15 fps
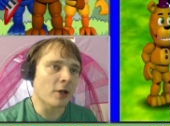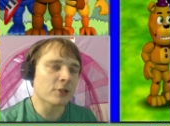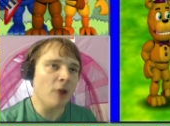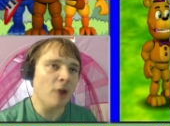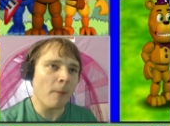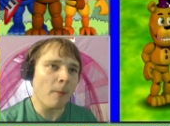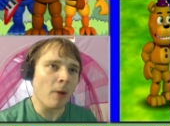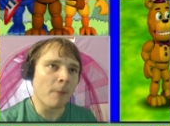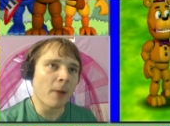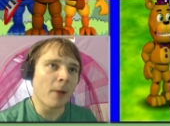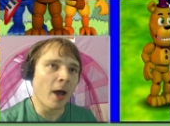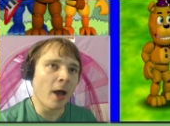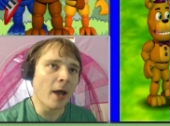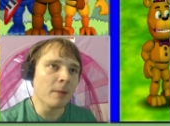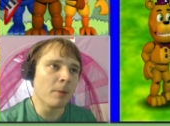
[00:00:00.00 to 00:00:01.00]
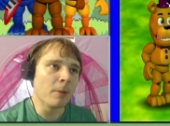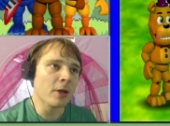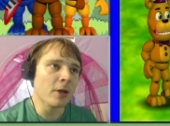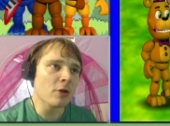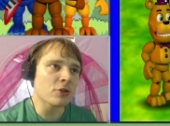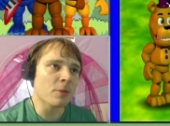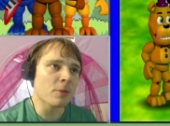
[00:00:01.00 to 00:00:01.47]
like trouble up ahead, but
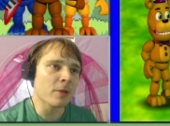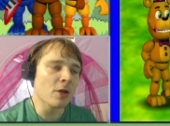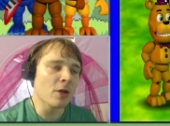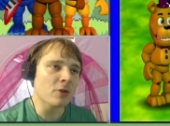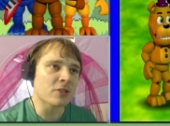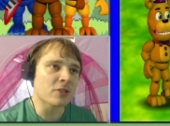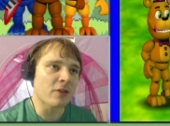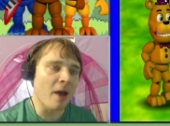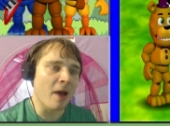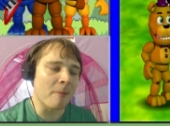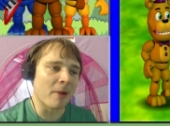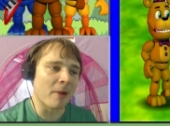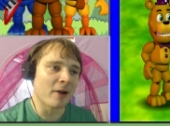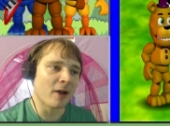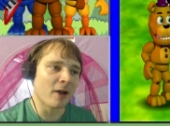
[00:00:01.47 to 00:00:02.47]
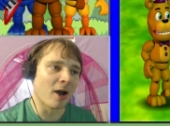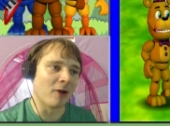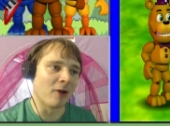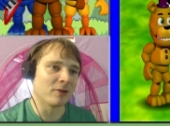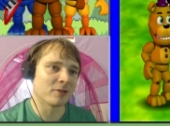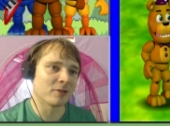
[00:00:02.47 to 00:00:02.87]
you should be used to that by now.